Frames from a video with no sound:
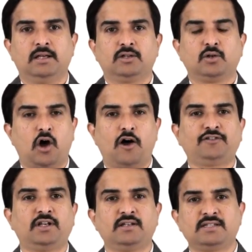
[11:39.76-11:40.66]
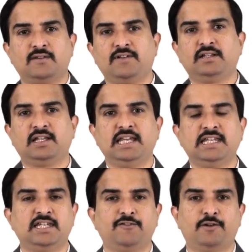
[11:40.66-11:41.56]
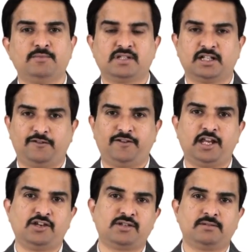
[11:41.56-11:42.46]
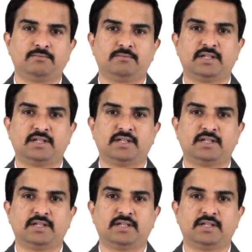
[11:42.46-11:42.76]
So after receiving the ECFMG certification,